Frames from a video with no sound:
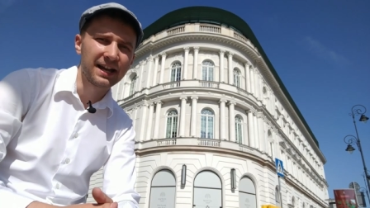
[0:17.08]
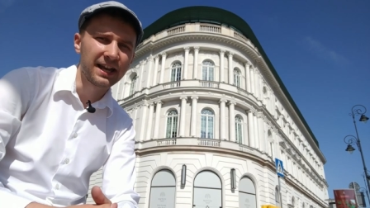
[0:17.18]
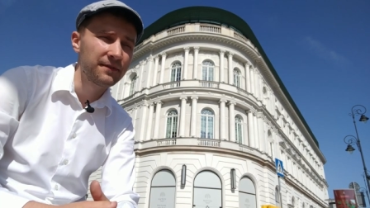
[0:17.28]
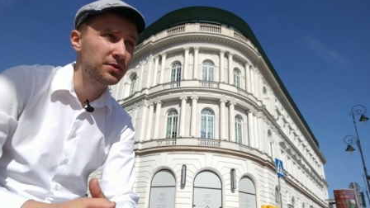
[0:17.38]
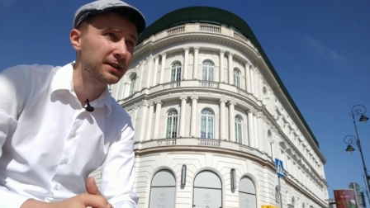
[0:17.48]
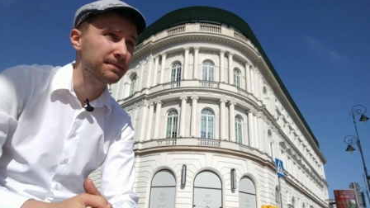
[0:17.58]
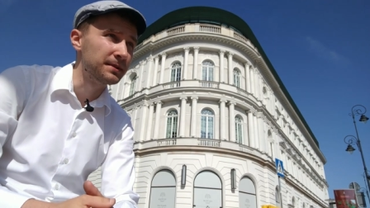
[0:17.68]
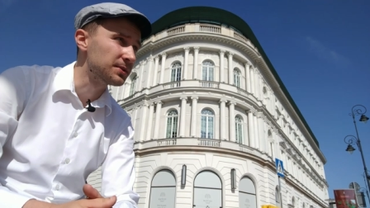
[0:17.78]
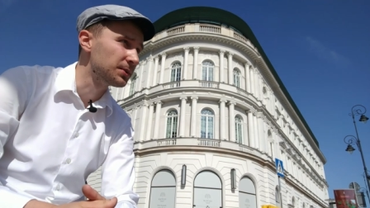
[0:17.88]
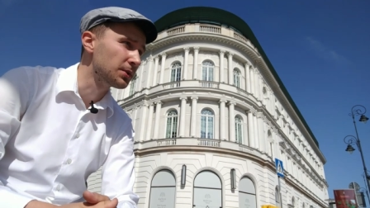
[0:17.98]
Hi everyone,
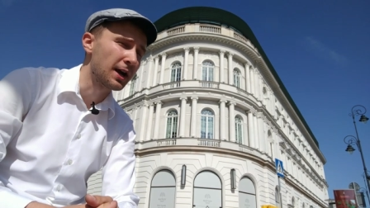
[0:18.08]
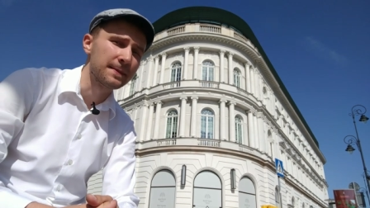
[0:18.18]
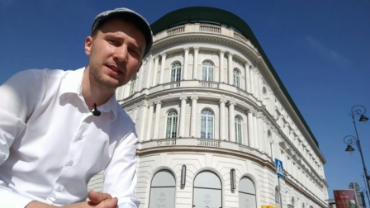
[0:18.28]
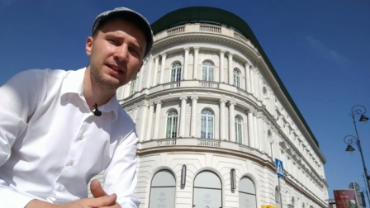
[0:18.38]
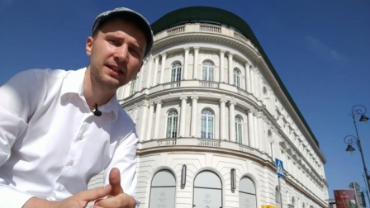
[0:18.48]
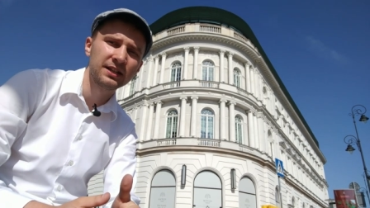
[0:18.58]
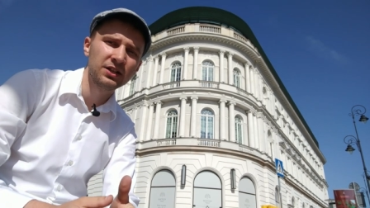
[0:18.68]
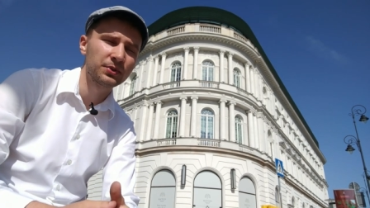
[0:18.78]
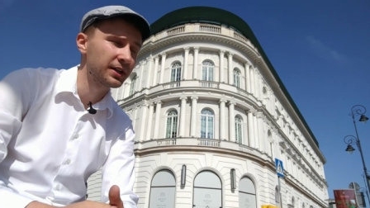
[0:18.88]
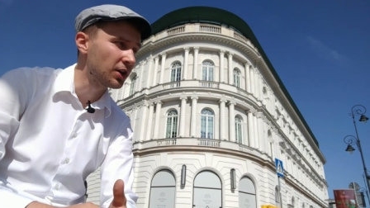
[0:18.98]
peace to you. I'm sitting
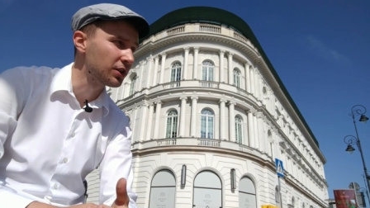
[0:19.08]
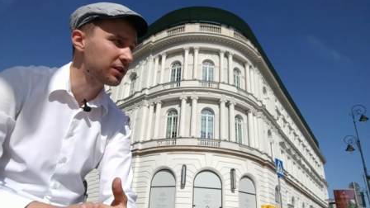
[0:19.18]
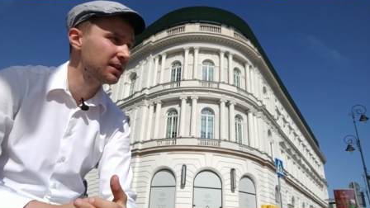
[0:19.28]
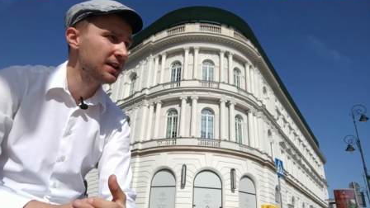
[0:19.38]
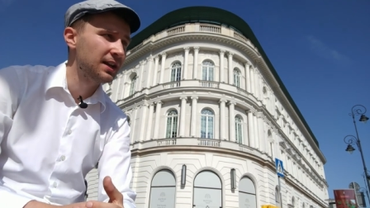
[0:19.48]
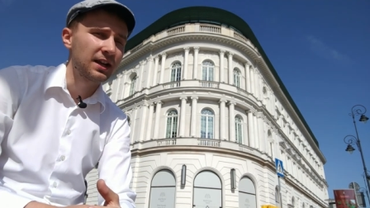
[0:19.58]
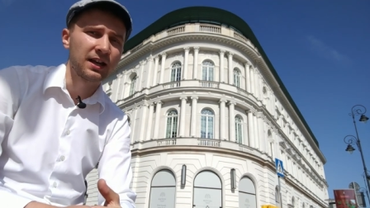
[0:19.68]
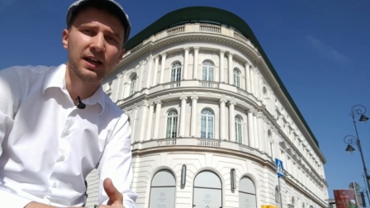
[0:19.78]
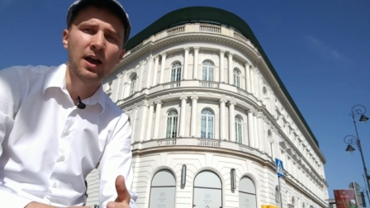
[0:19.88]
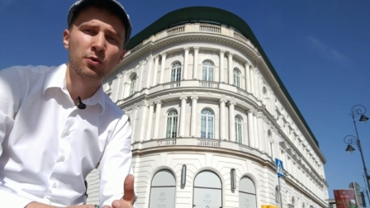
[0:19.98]
near to the hotel
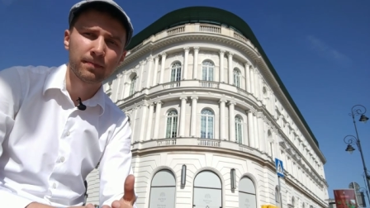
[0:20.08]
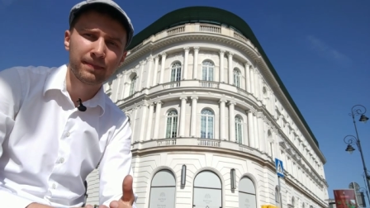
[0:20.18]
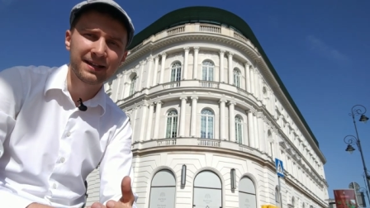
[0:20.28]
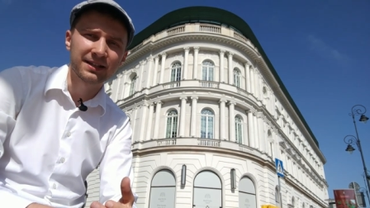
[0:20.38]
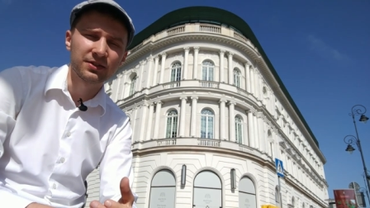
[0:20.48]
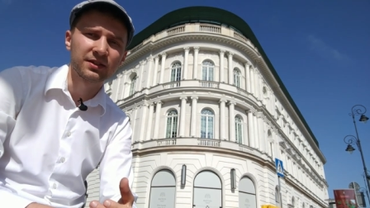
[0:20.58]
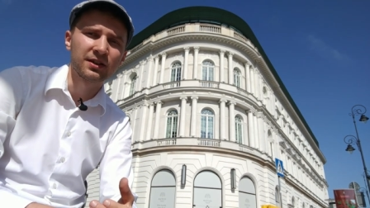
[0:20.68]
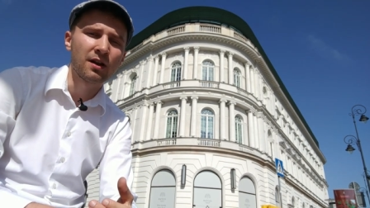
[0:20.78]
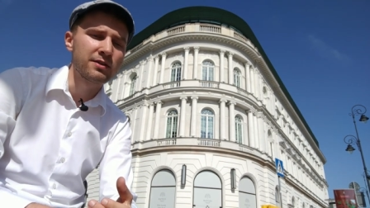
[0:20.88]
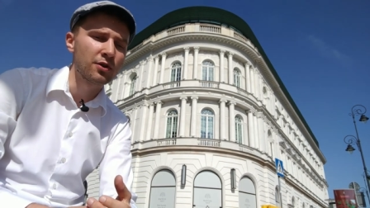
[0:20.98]
Europejski, so
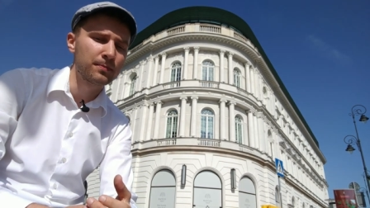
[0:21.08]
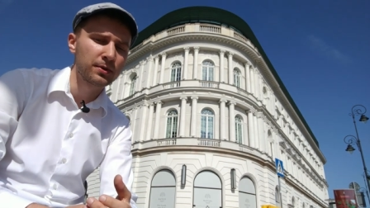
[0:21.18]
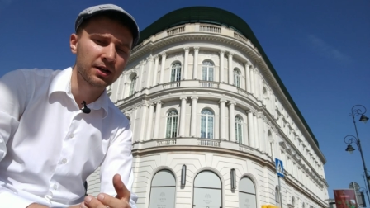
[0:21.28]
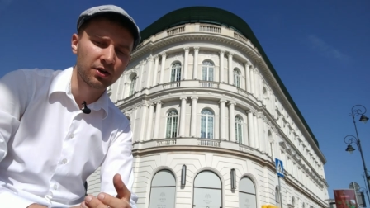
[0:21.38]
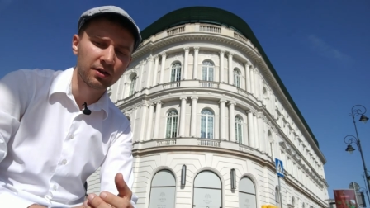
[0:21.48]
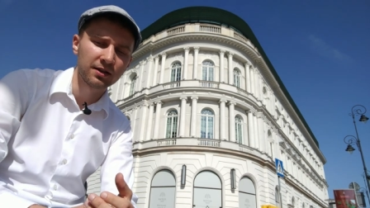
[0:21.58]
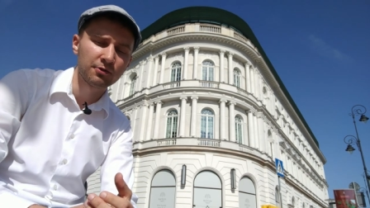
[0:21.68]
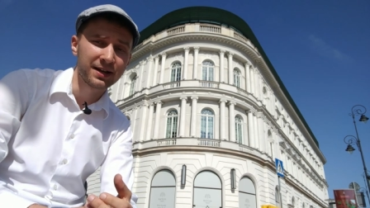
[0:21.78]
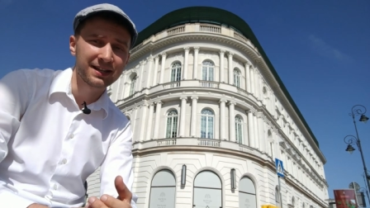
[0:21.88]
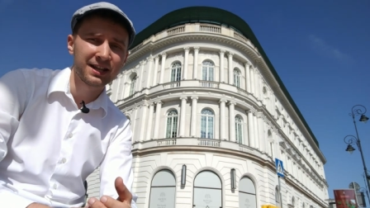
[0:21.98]
the European hotel.
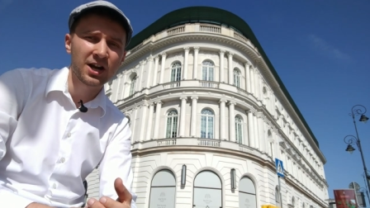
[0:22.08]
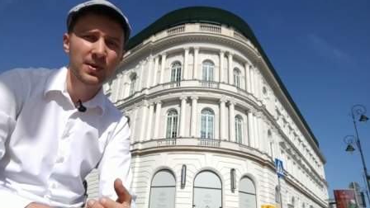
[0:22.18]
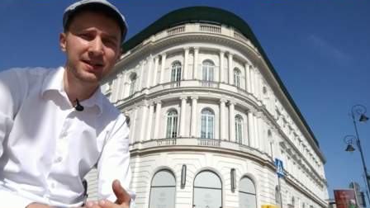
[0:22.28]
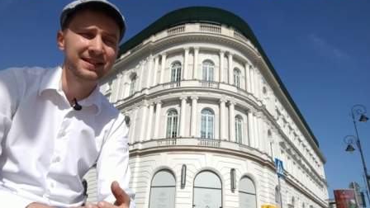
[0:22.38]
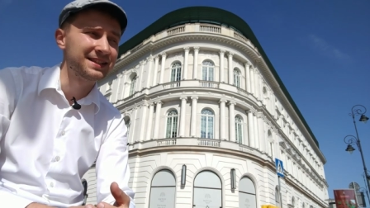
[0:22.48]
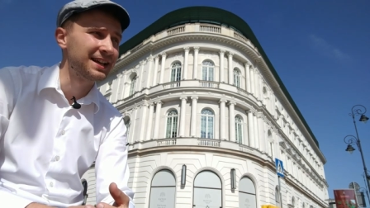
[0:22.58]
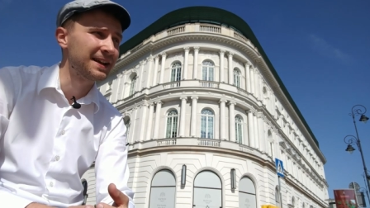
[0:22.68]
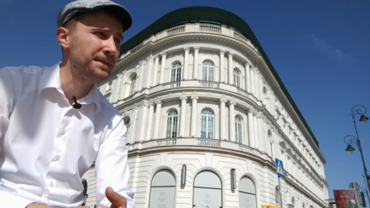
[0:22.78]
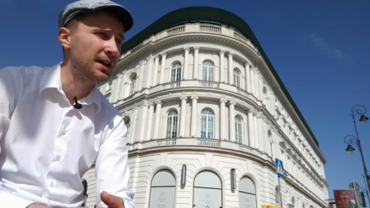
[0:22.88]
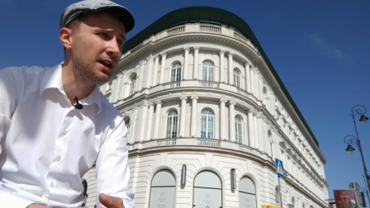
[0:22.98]
Right now it's
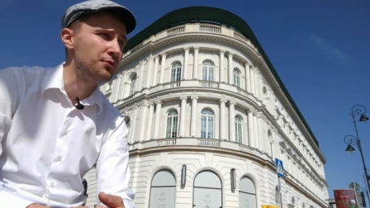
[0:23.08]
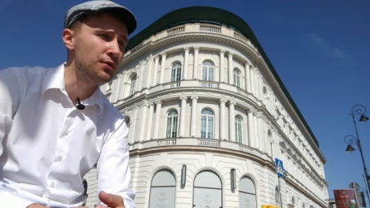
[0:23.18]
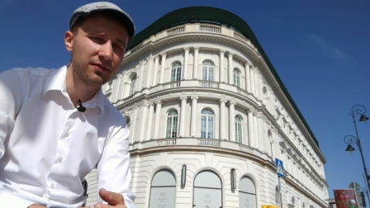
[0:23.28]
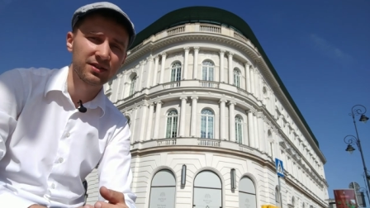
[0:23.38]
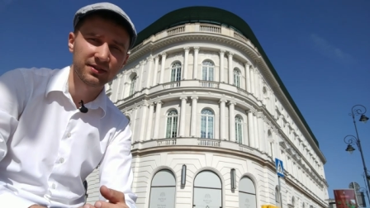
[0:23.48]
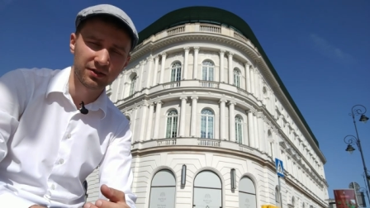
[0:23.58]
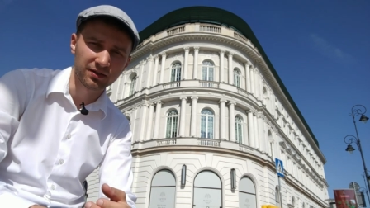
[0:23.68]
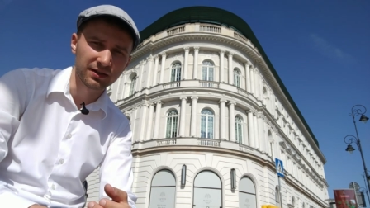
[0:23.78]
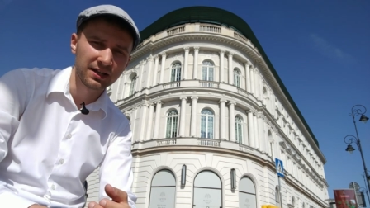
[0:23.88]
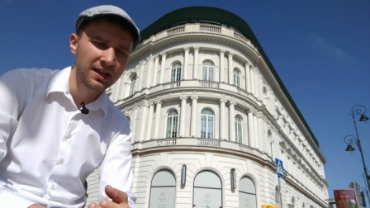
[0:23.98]
the Raffles
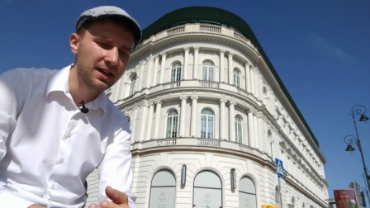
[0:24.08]
Hotel.